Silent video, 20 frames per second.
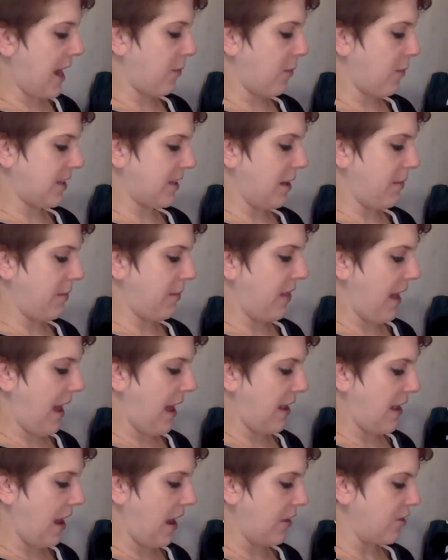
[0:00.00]
take was going to be
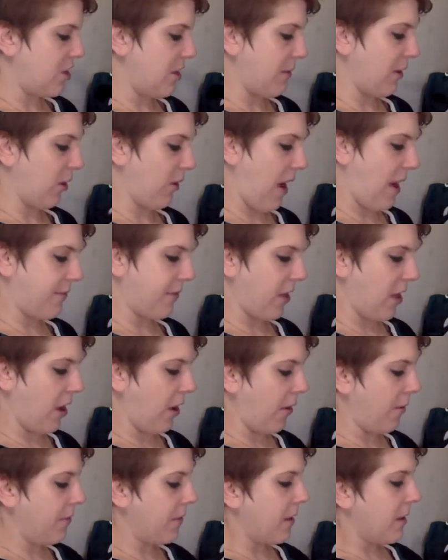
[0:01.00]
that Jimmy
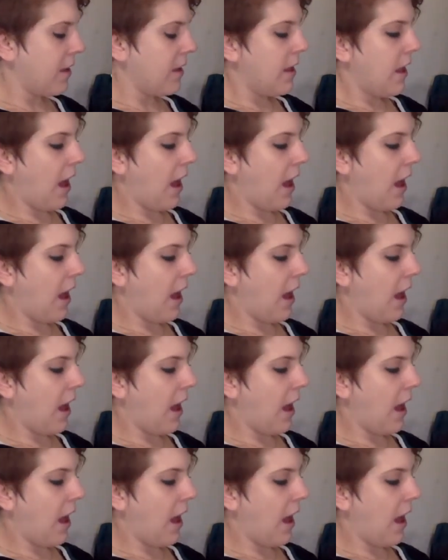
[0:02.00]
Garoppolo